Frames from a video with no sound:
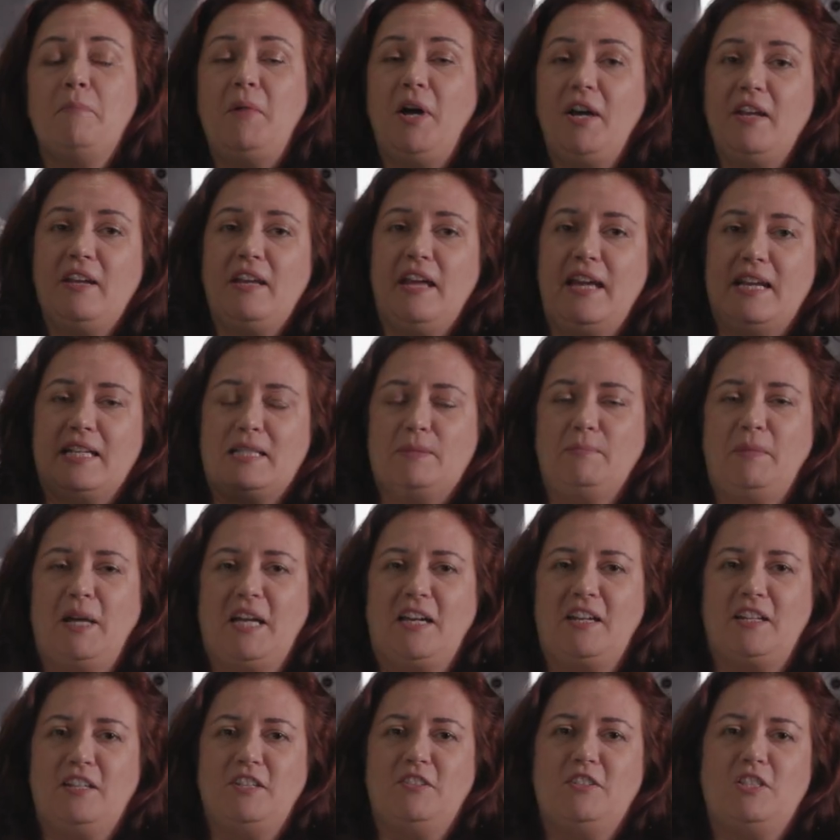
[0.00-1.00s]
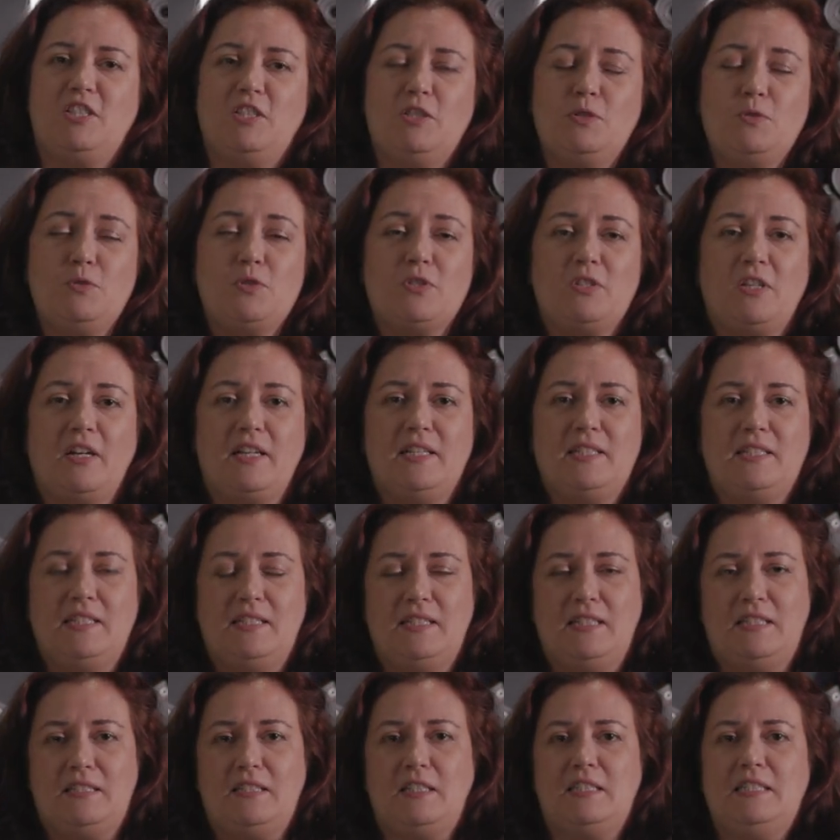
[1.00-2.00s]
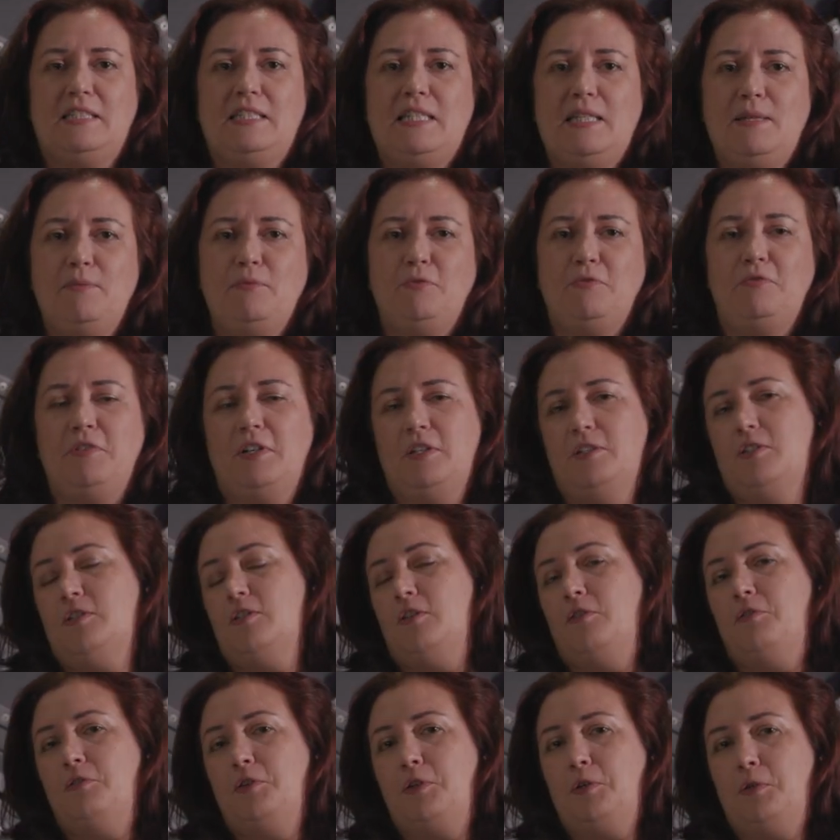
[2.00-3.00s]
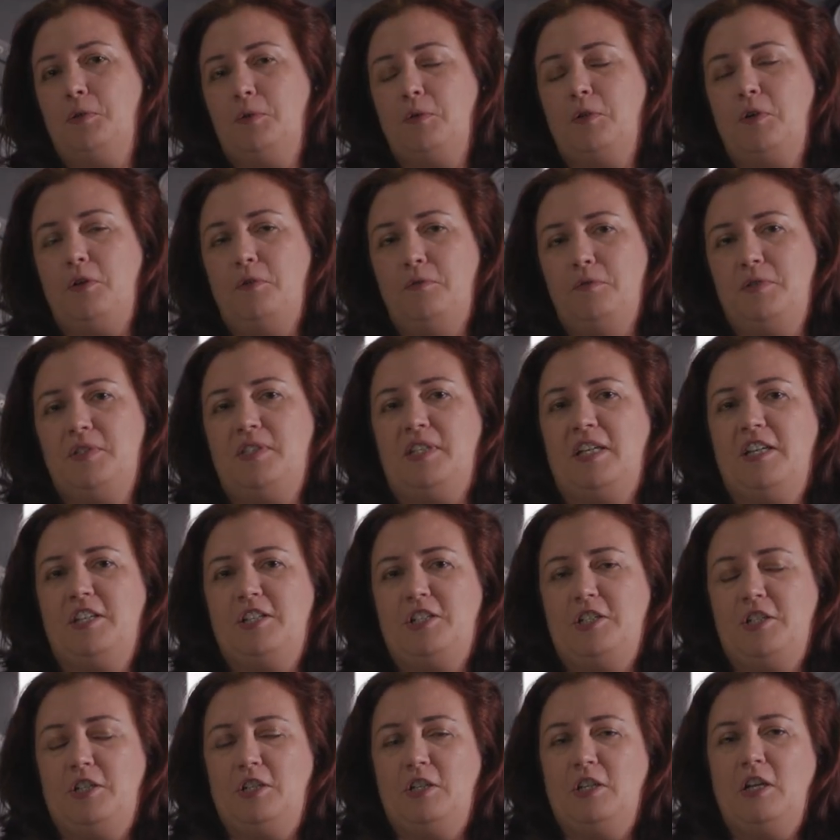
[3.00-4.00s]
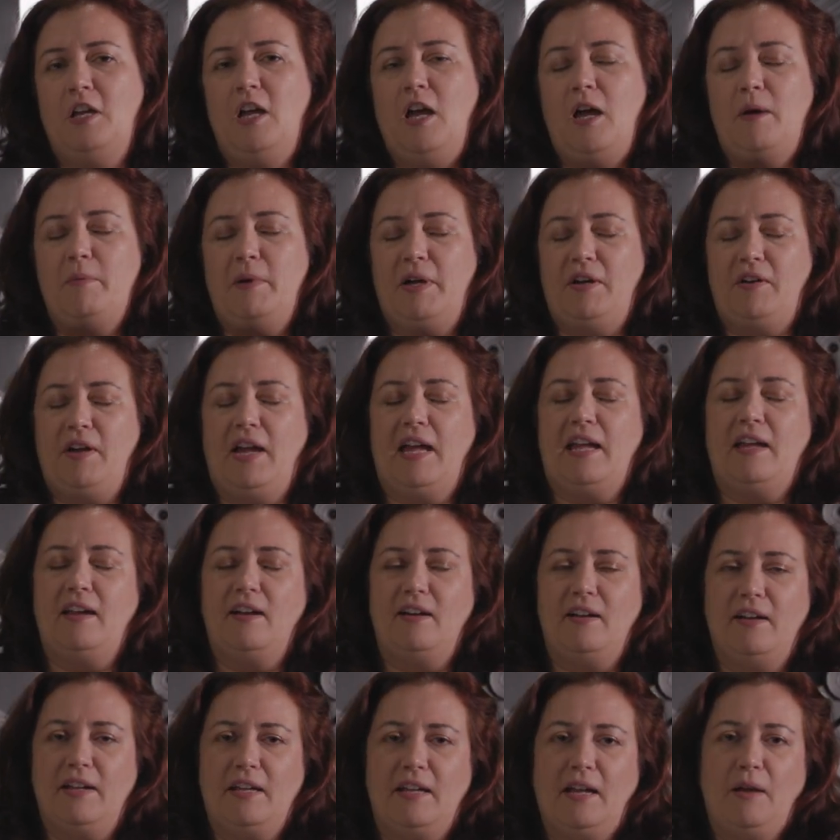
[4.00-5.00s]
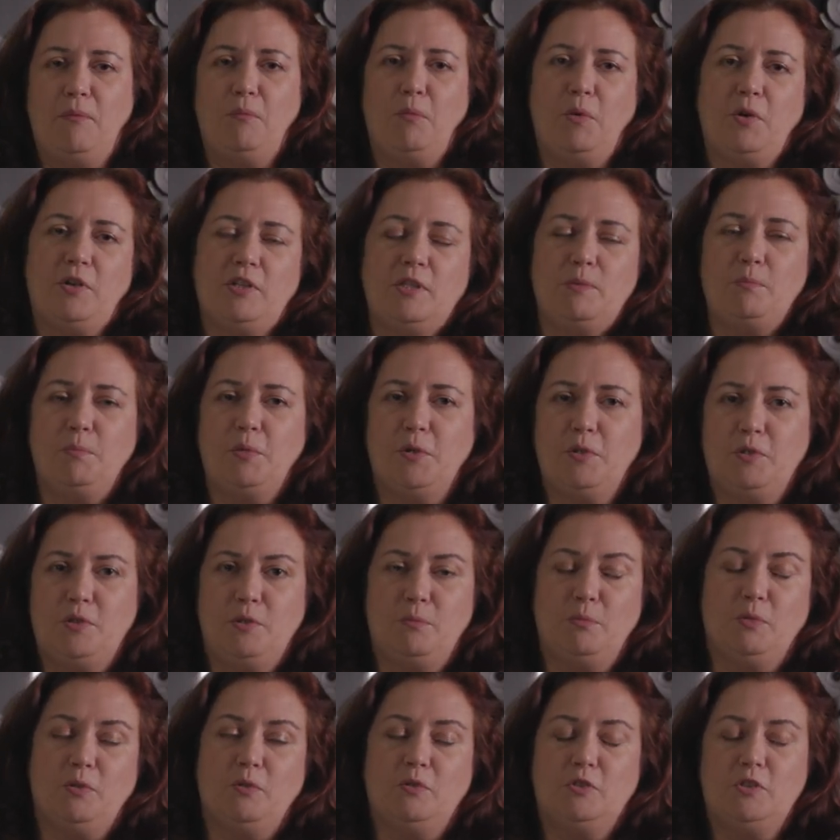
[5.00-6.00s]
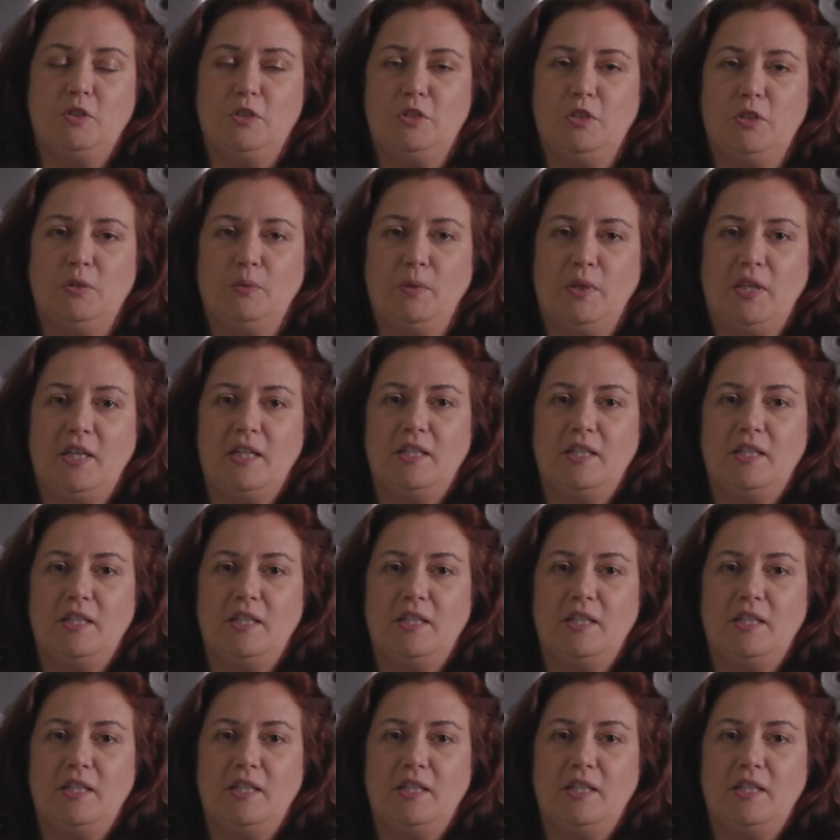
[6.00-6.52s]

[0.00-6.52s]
But Ex Machina is still cited as a deep philosophical conversation about A I and what it's possible to do with